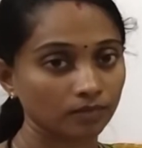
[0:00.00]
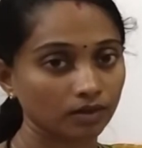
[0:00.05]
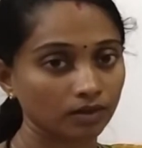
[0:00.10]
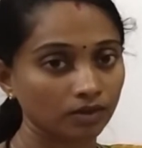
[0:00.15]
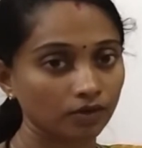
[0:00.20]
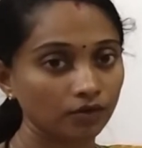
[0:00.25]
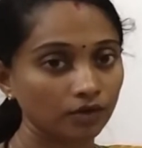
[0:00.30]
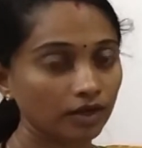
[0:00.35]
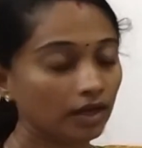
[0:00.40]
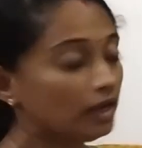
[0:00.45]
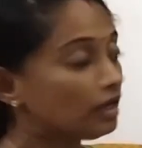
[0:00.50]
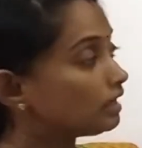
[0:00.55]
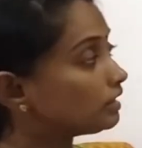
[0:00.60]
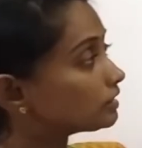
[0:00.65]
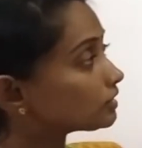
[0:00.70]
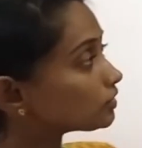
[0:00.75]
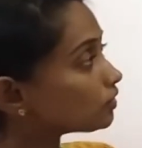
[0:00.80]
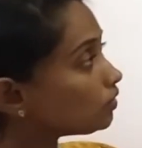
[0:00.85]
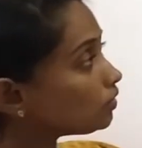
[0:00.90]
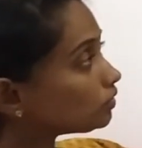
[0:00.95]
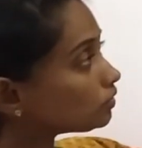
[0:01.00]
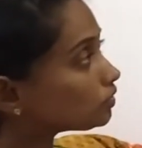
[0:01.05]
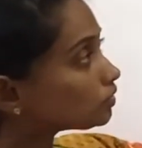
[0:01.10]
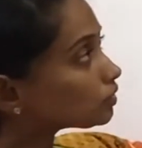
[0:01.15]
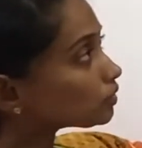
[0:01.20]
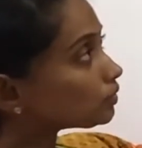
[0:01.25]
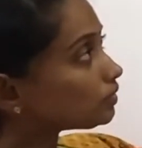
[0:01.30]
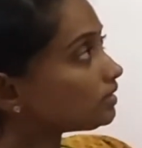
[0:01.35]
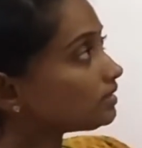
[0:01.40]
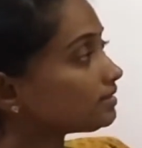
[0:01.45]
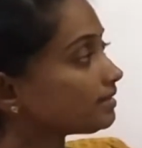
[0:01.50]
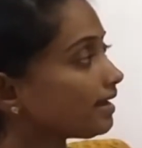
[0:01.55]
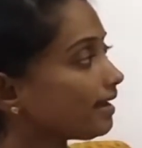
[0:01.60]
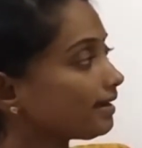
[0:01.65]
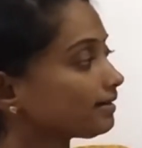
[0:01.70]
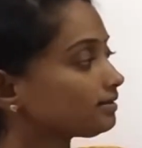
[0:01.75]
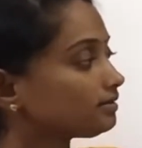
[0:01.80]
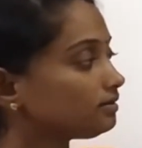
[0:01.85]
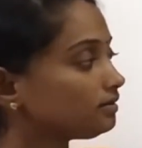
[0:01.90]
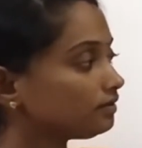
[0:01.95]
Okay, so through this
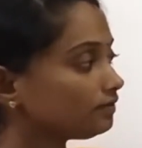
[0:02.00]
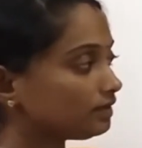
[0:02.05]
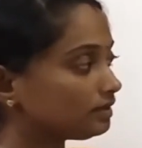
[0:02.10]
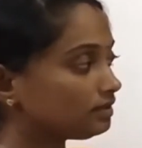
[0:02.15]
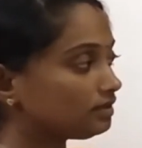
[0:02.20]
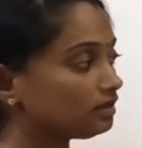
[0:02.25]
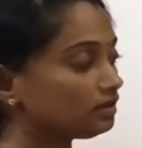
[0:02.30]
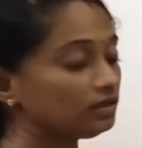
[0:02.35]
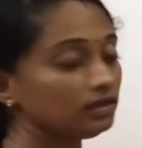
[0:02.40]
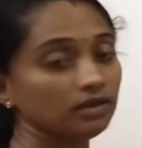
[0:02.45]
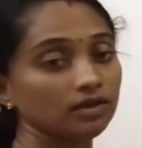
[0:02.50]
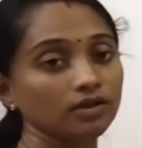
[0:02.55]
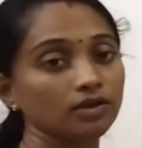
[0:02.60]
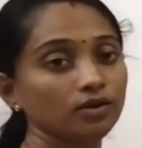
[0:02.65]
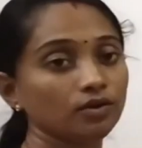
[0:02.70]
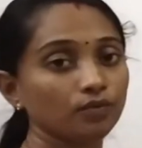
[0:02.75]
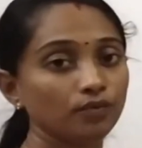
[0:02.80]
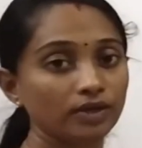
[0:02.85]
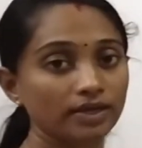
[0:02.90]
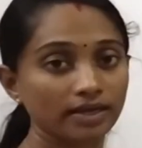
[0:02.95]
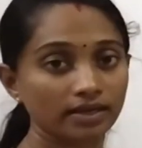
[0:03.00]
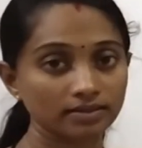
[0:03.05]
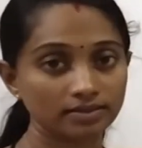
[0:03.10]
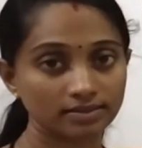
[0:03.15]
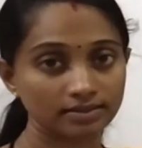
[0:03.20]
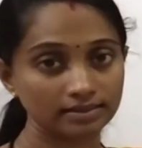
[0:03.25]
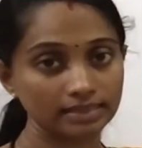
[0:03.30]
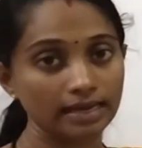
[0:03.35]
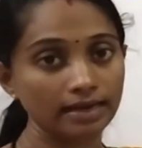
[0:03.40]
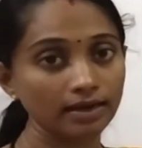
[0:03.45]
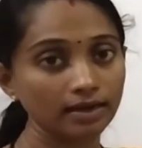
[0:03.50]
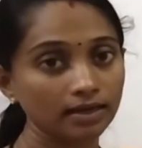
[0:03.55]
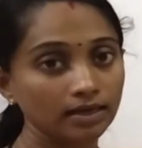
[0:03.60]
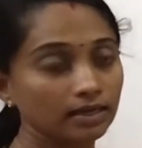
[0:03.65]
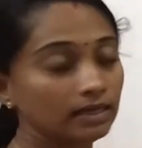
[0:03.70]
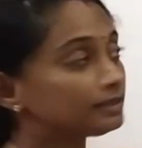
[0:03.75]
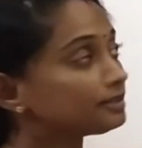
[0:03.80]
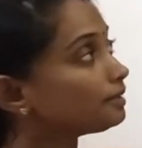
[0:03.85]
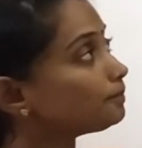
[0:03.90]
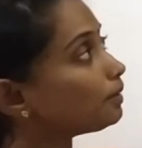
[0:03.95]
activity, we can
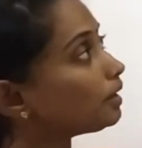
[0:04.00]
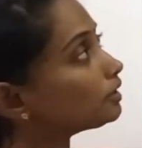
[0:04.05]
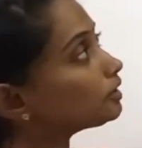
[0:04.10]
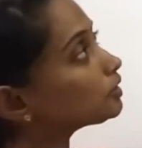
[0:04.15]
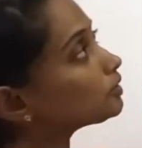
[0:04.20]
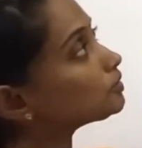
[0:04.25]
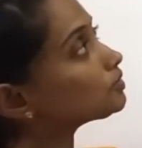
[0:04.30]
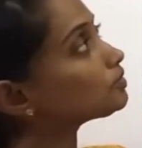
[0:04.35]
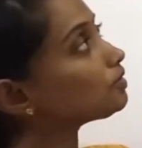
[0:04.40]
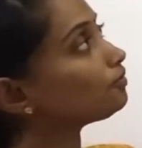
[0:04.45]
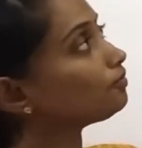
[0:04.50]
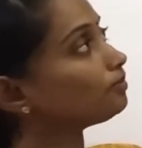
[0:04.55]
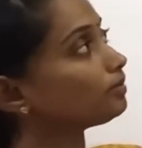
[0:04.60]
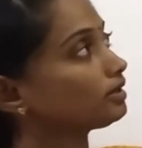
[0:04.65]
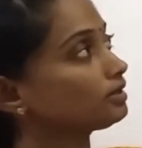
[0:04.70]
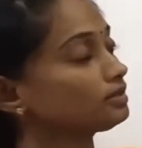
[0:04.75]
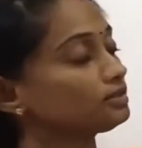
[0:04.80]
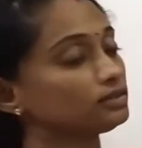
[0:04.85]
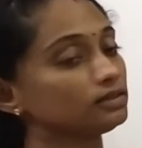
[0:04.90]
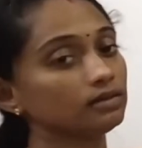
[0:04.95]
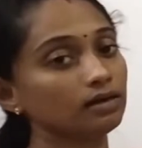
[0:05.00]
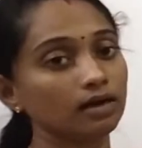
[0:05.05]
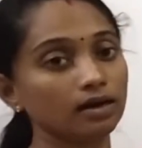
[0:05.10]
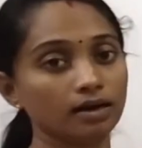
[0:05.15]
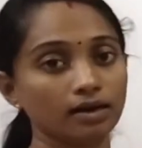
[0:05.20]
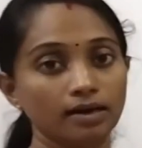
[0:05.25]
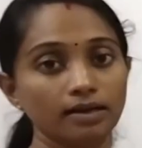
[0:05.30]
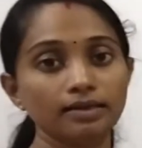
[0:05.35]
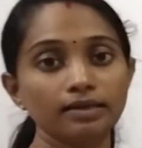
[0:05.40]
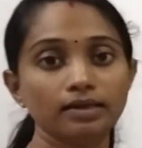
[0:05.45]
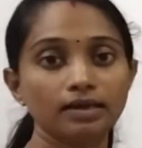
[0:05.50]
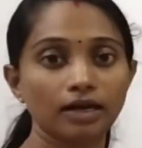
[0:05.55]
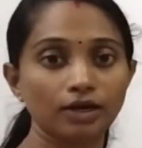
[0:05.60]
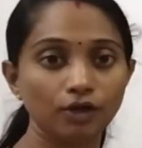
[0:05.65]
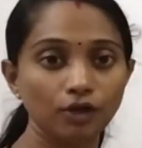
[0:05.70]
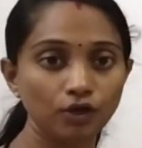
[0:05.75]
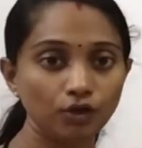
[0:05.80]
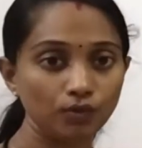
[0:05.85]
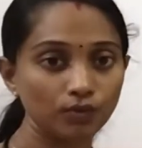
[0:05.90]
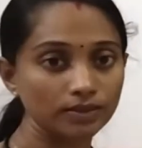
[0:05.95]
say the particles of matter are
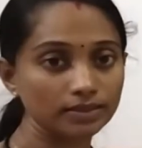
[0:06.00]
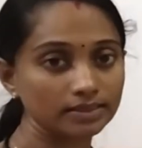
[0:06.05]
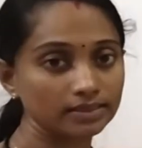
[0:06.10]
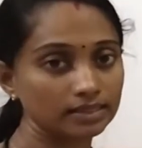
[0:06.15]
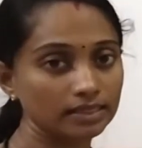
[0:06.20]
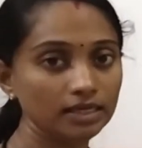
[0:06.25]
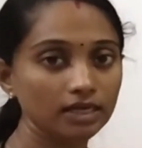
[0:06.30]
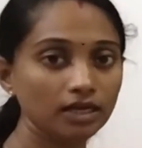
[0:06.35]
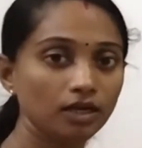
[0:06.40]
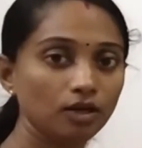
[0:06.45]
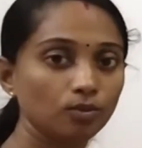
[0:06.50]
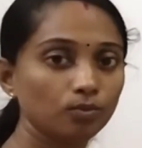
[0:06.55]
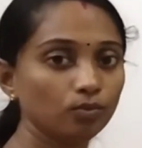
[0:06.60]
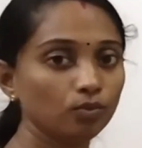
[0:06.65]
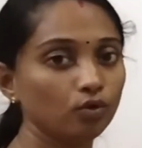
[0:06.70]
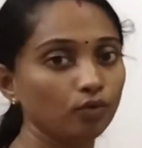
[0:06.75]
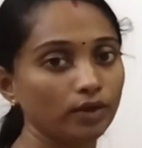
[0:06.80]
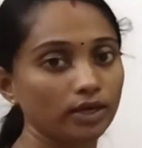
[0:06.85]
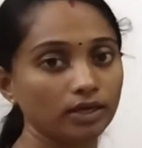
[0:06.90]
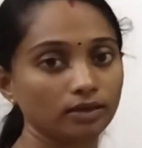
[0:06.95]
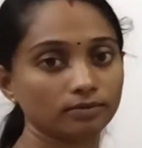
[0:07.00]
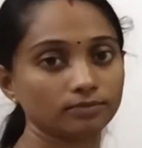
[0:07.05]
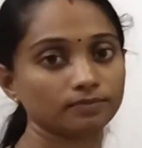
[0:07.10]
continuously moving.